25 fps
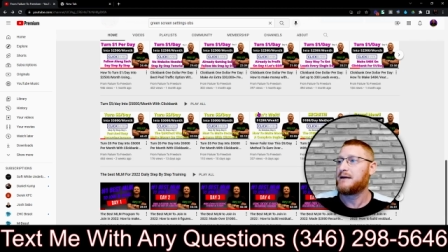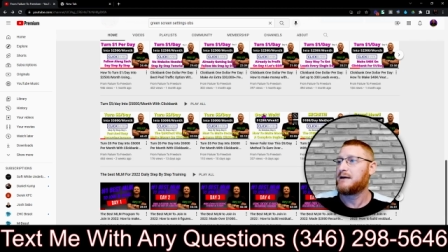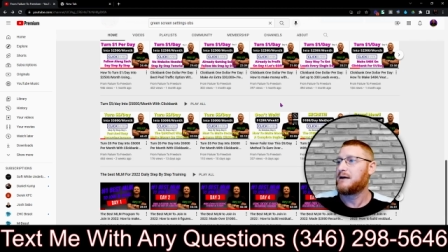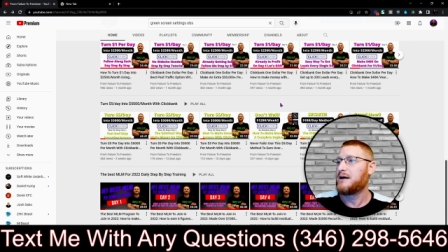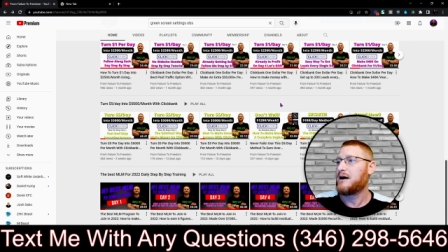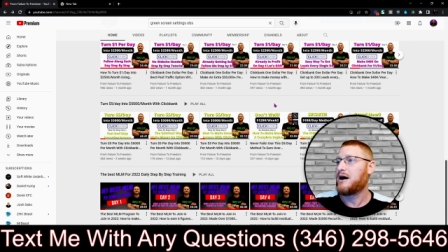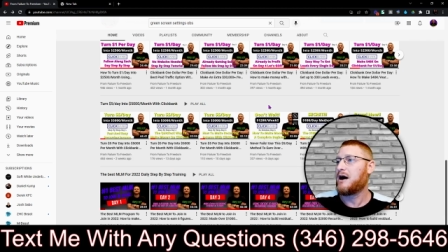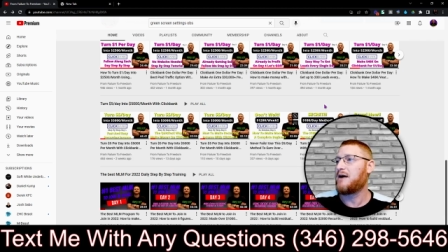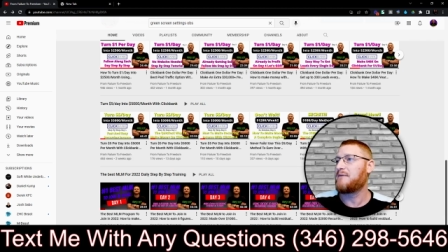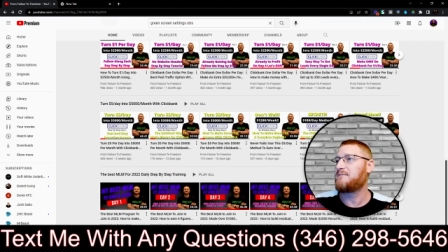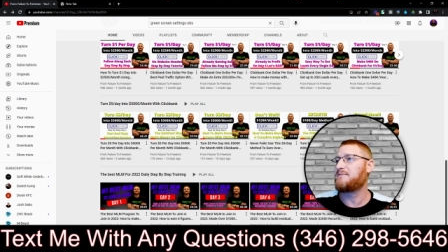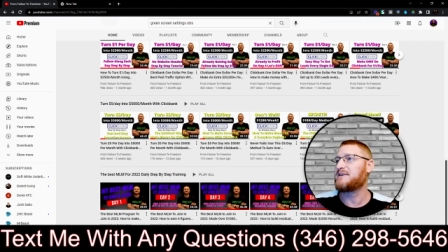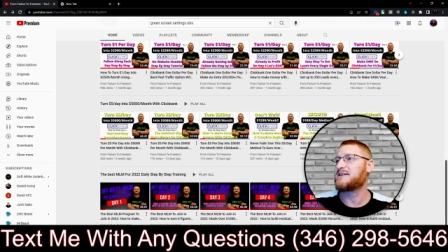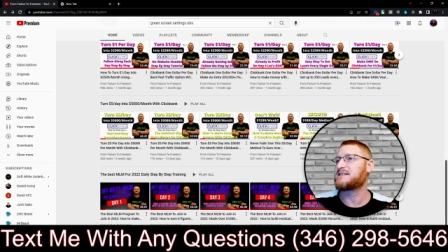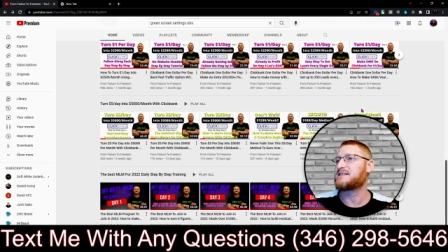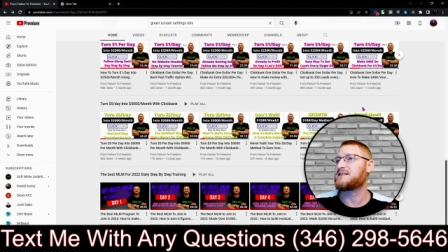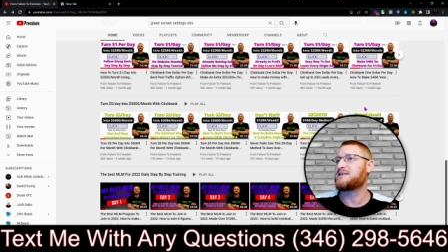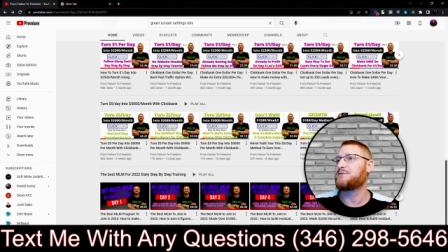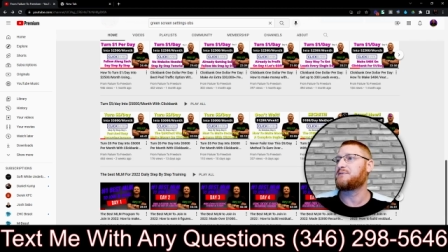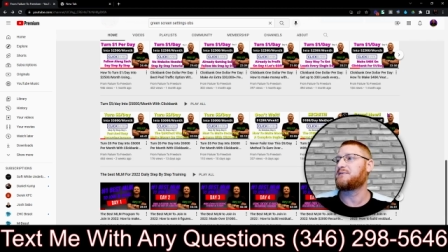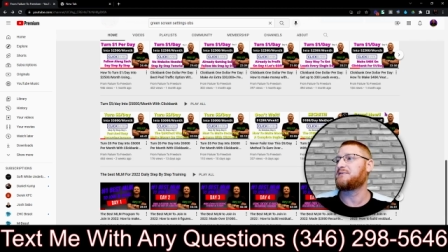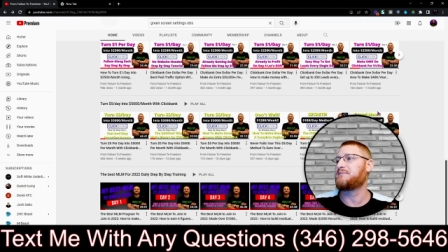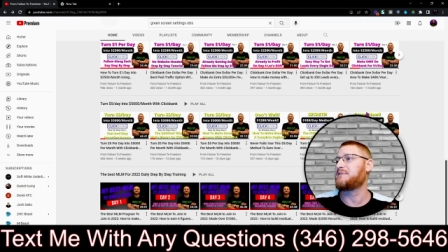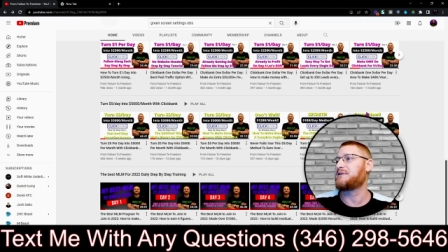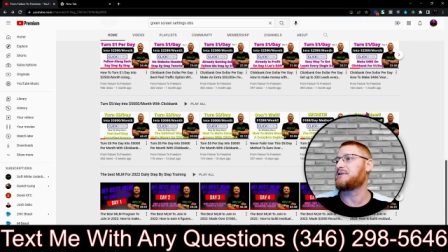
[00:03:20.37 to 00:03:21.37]
Obviously,
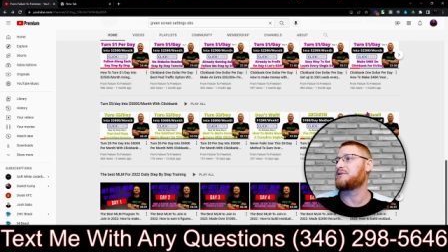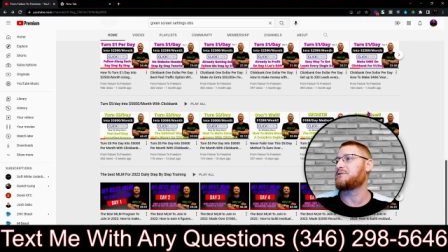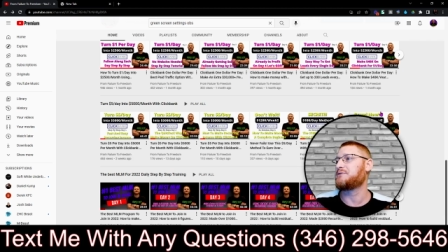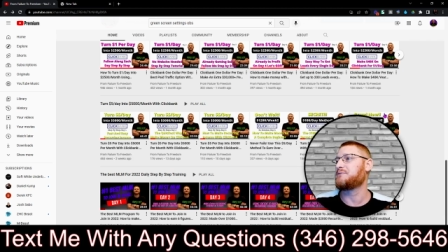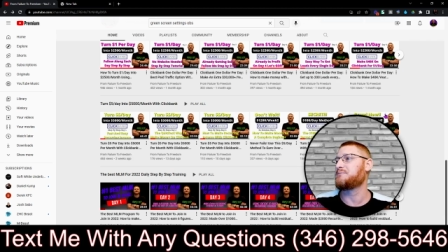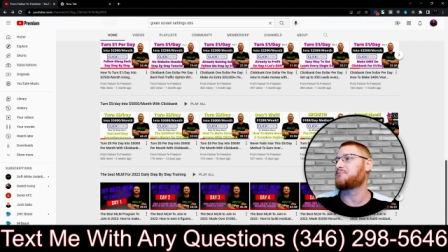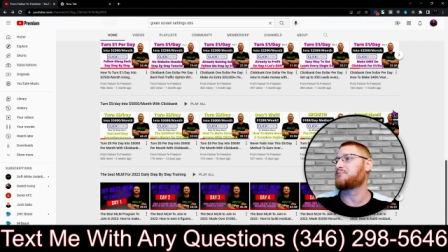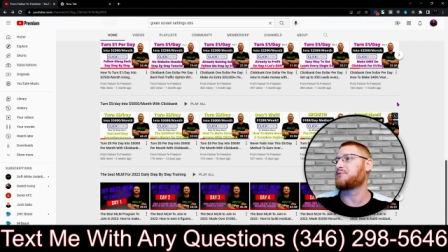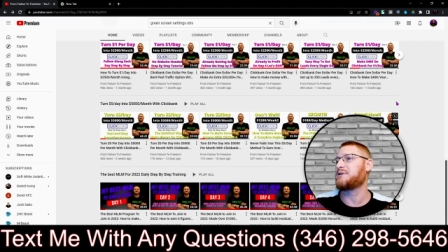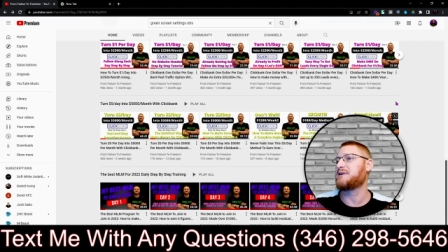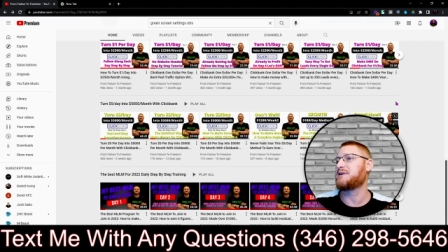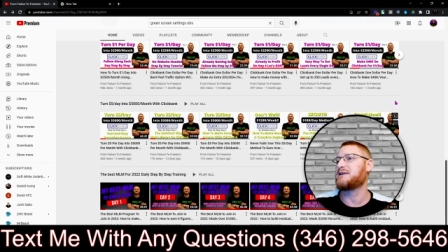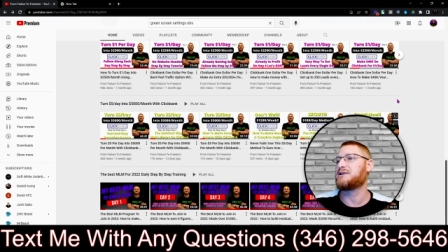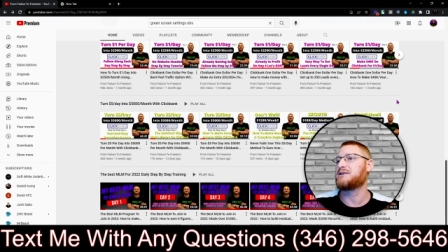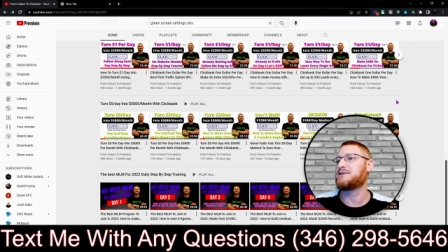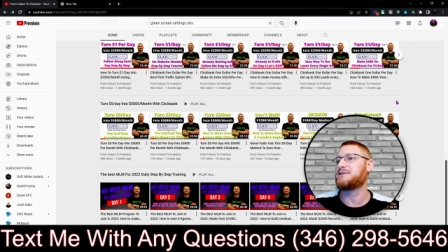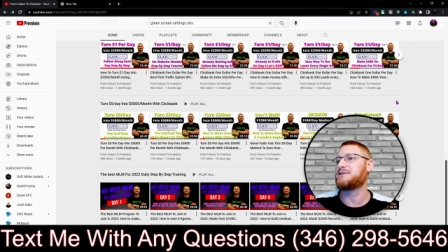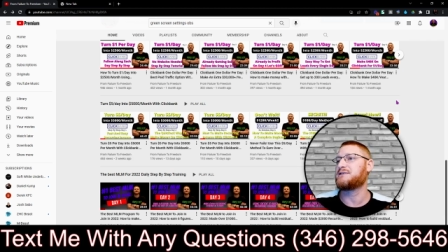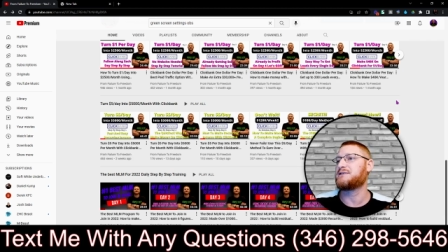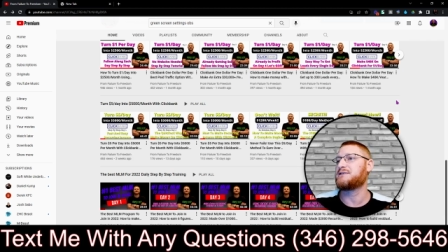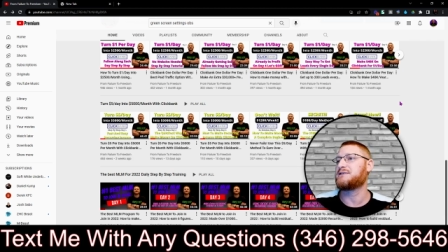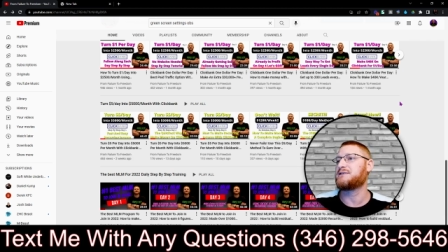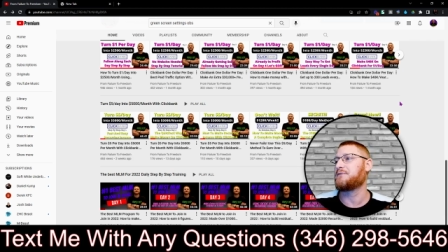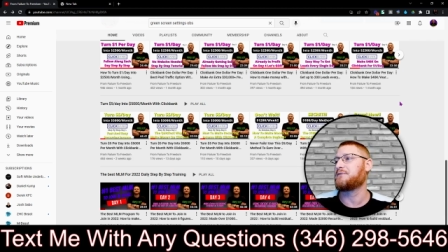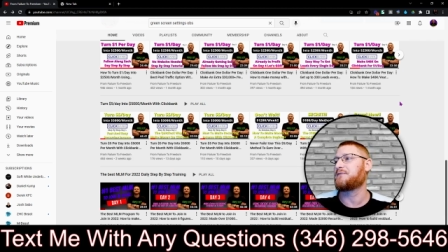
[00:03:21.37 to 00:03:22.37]
we've been doing pretty good
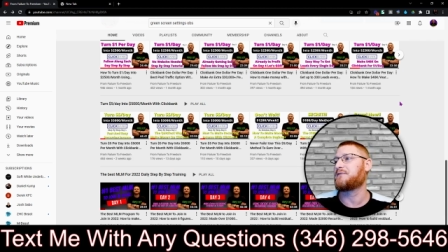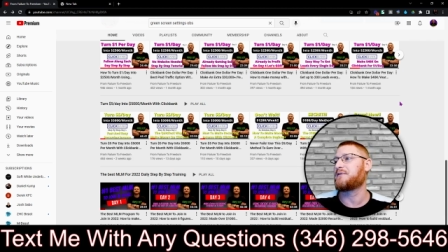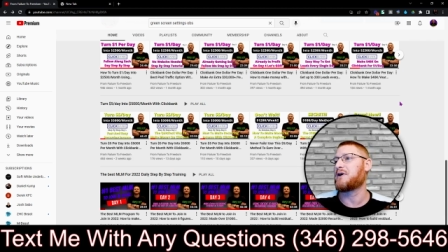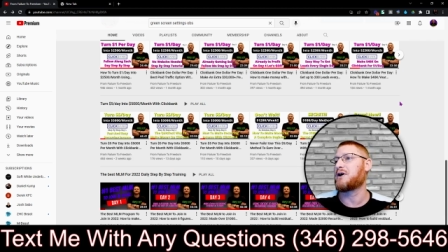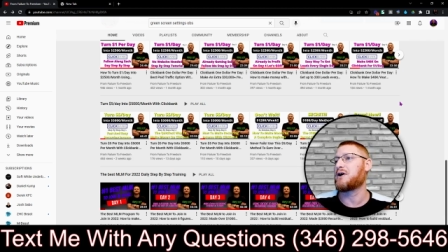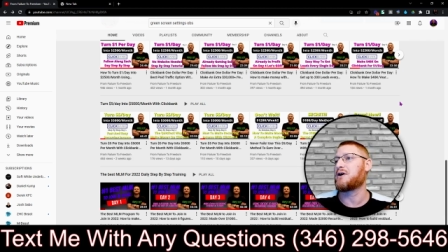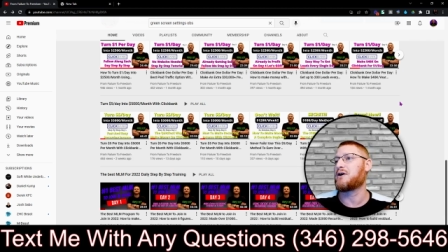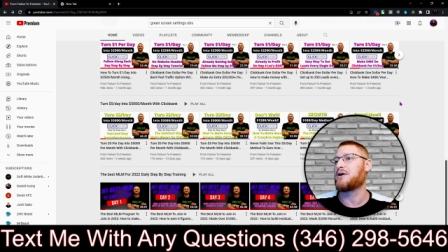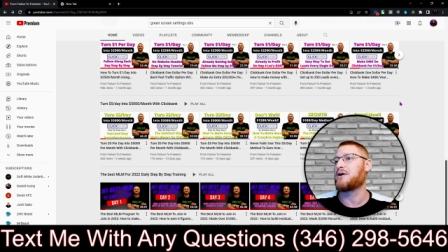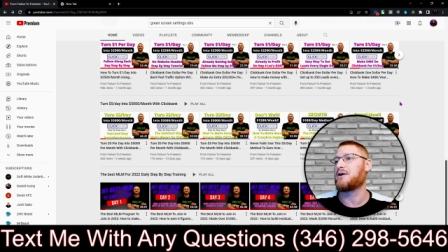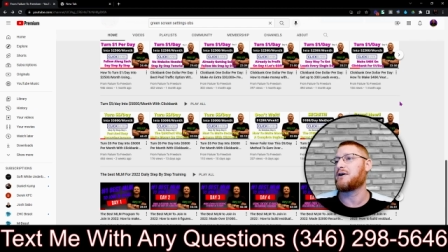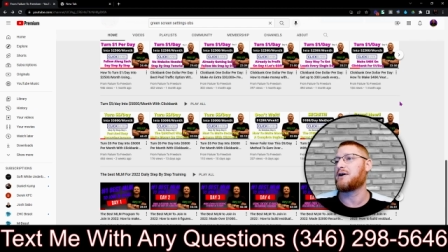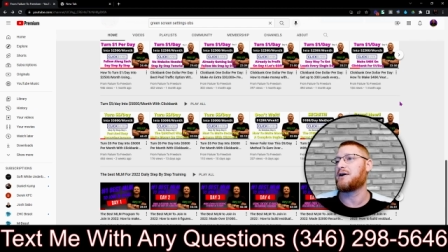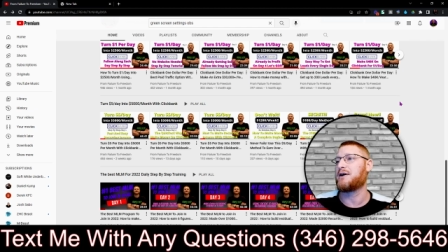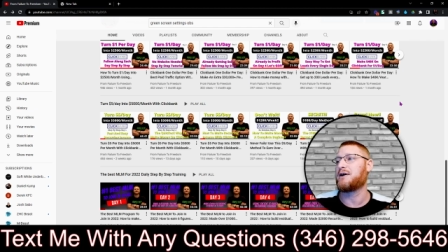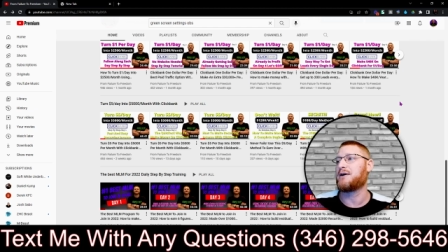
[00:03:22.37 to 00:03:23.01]
so far.